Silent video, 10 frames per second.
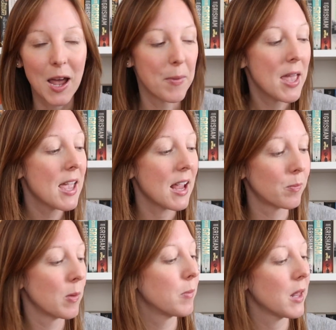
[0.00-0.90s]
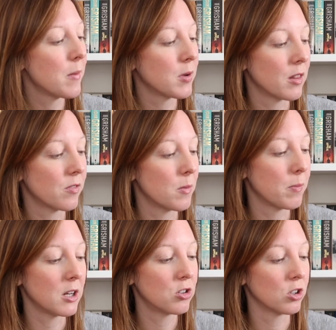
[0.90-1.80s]
Um, it's been blurbed on the
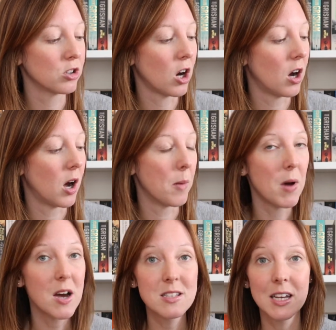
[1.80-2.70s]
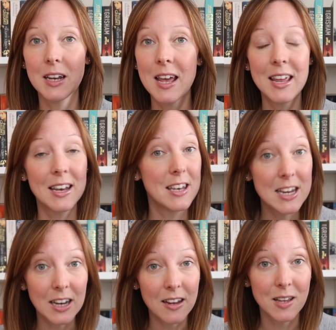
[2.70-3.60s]
front by George R. R. Martin.
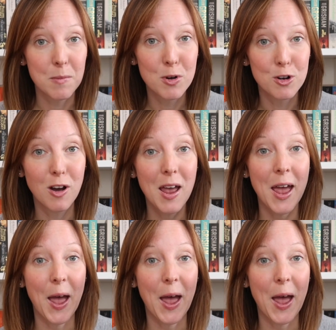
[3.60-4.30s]
Need I say more?